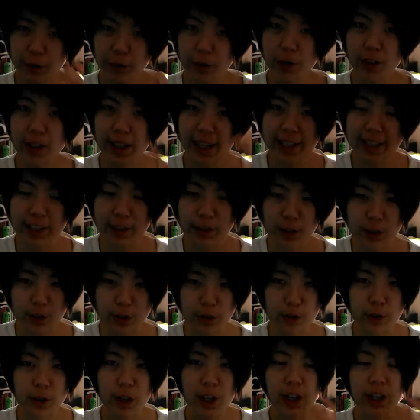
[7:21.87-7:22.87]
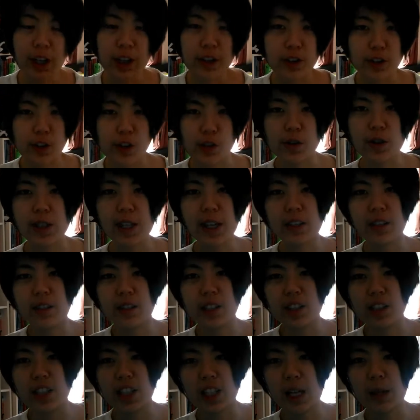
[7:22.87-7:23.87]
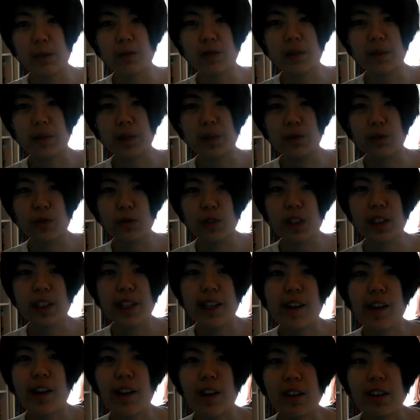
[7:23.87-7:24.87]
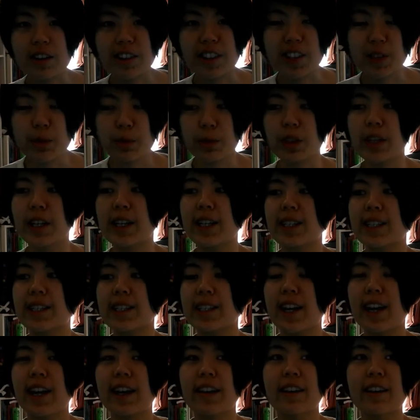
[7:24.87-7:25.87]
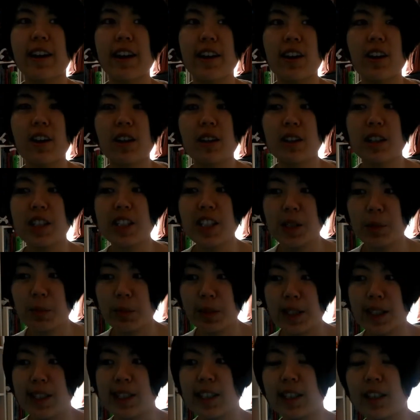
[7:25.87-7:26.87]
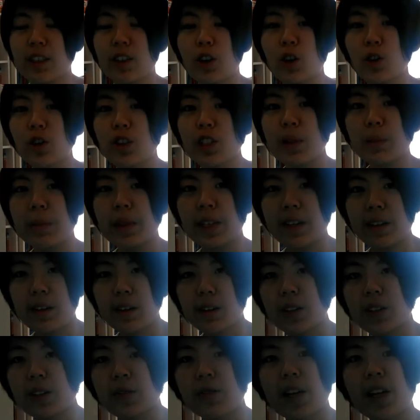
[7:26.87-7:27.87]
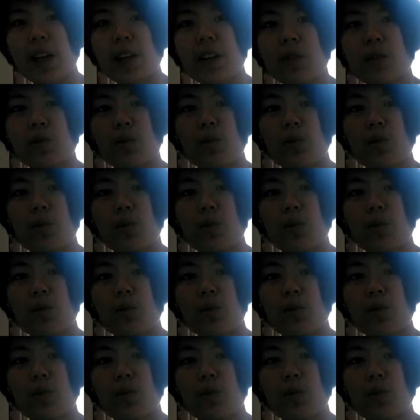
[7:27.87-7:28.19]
feel like to do that, you need to come from a really honest place, and that honest place can only be cultivated